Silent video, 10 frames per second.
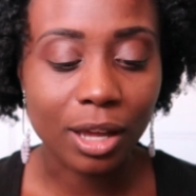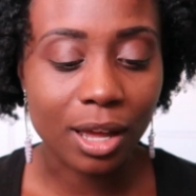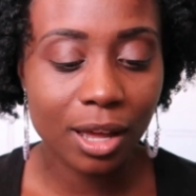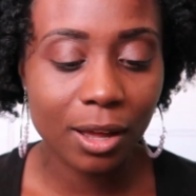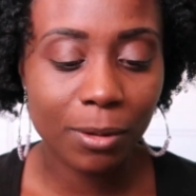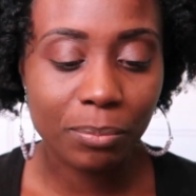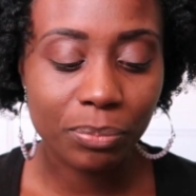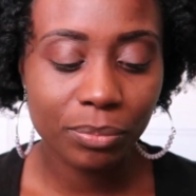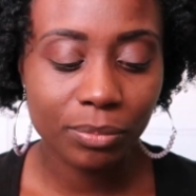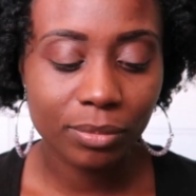Um,
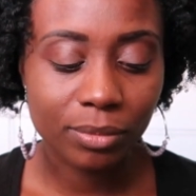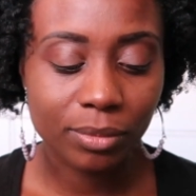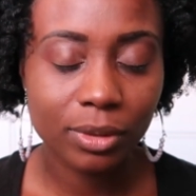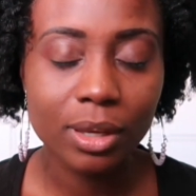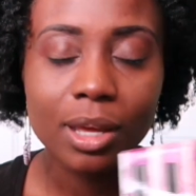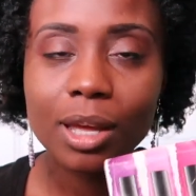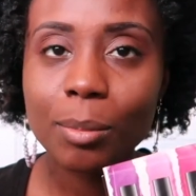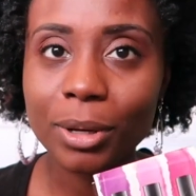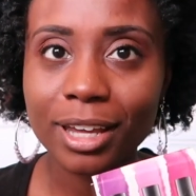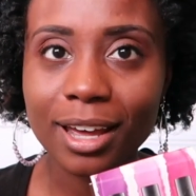
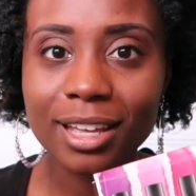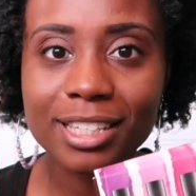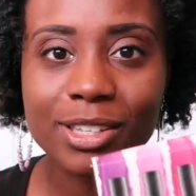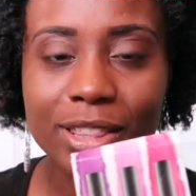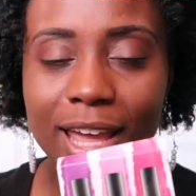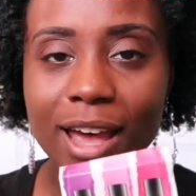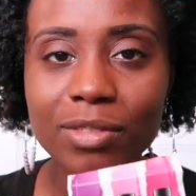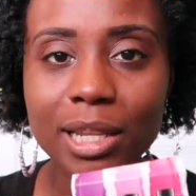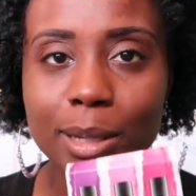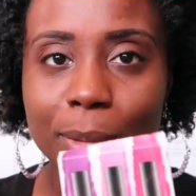but yeah, so they
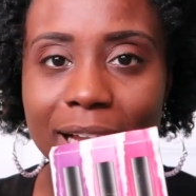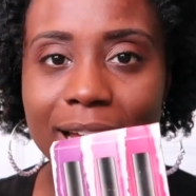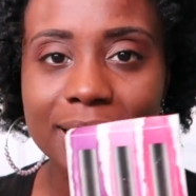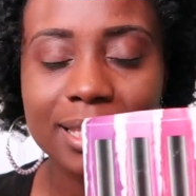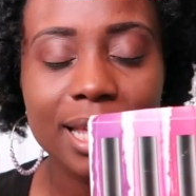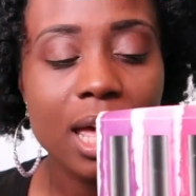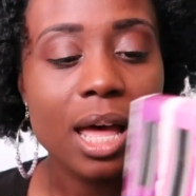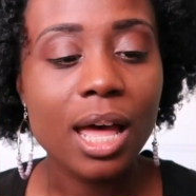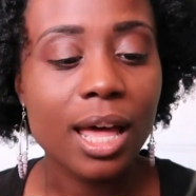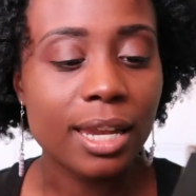have the lip gloss.
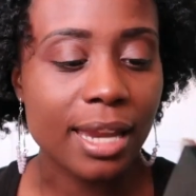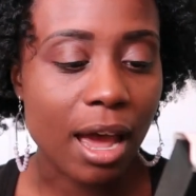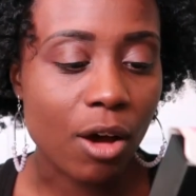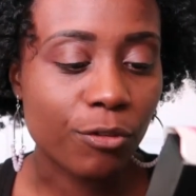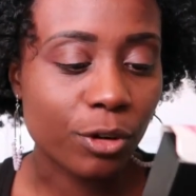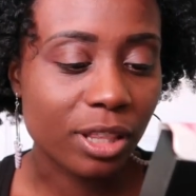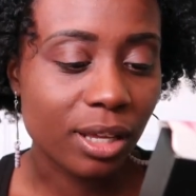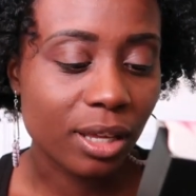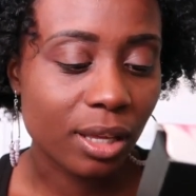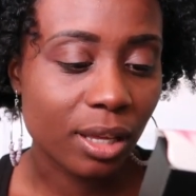Now for
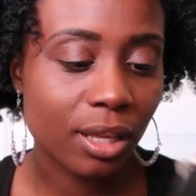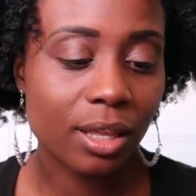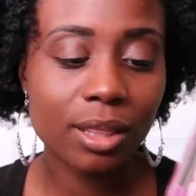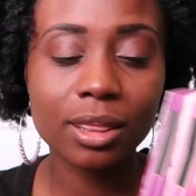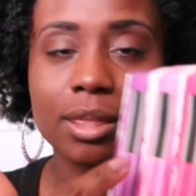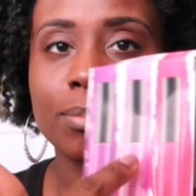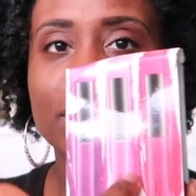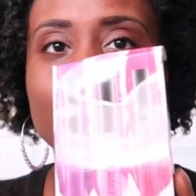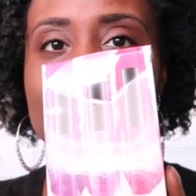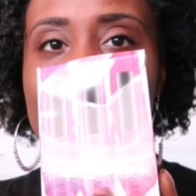the the
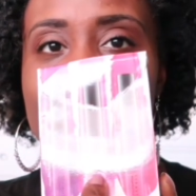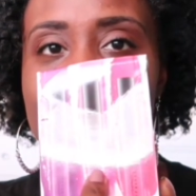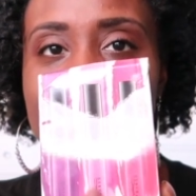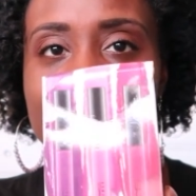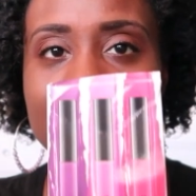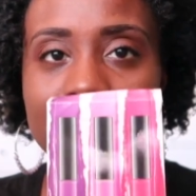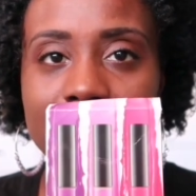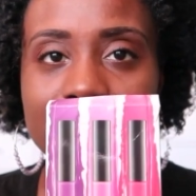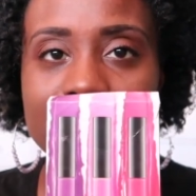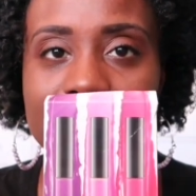middle one,
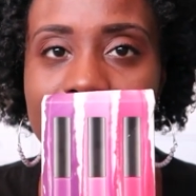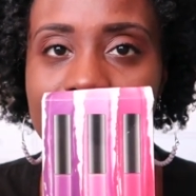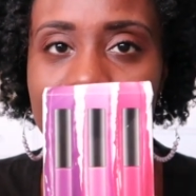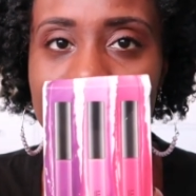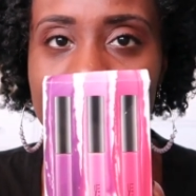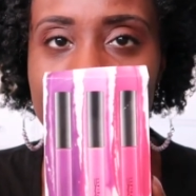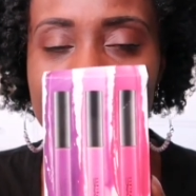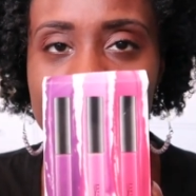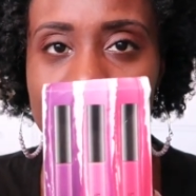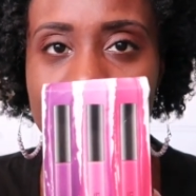these I haven't,
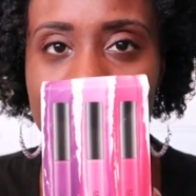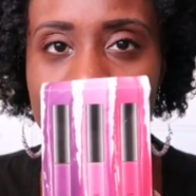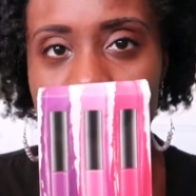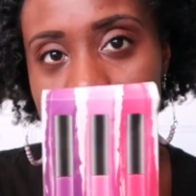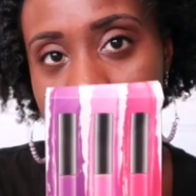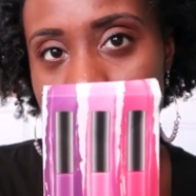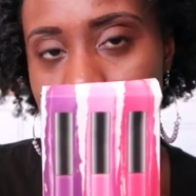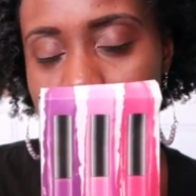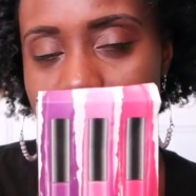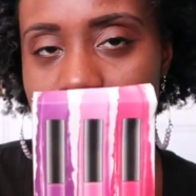these are not the first time
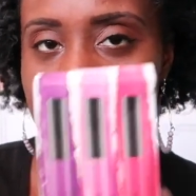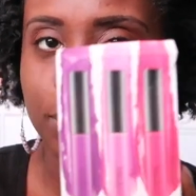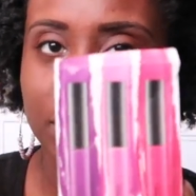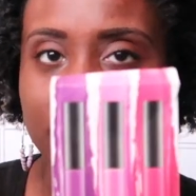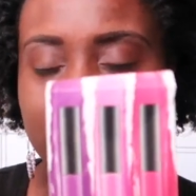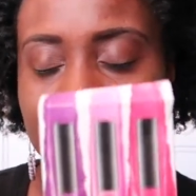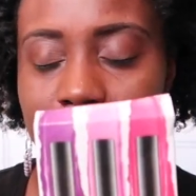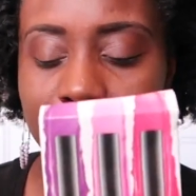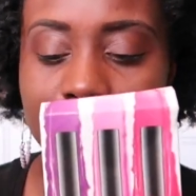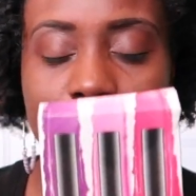I'm trying them, but I
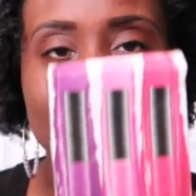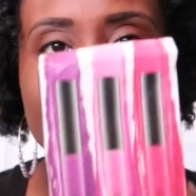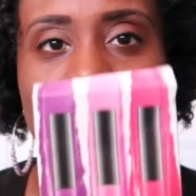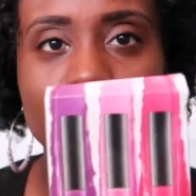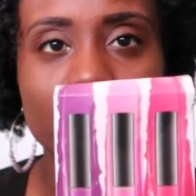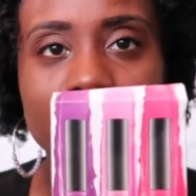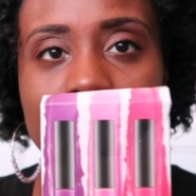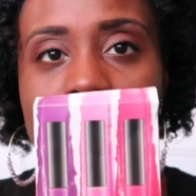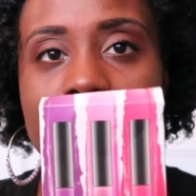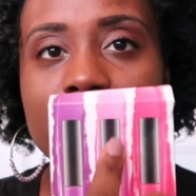thought, hey, why not throw it in?
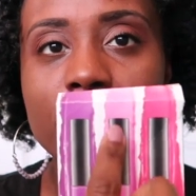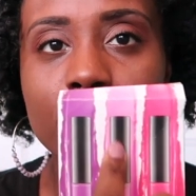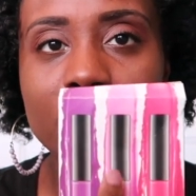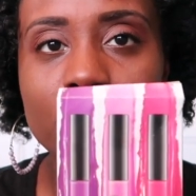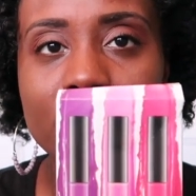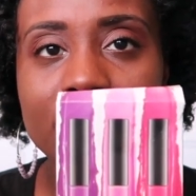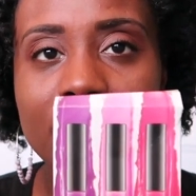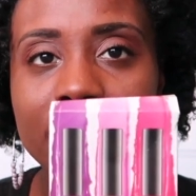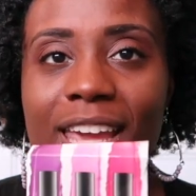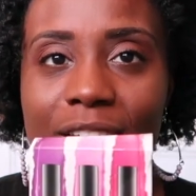The middle one,
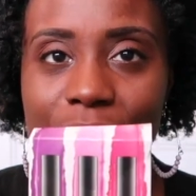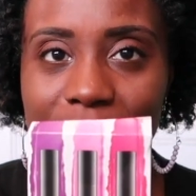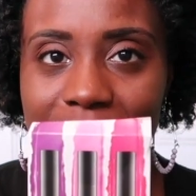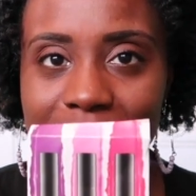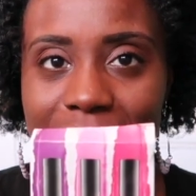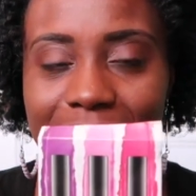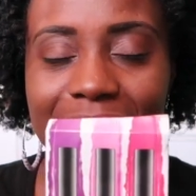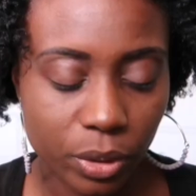I can't find it.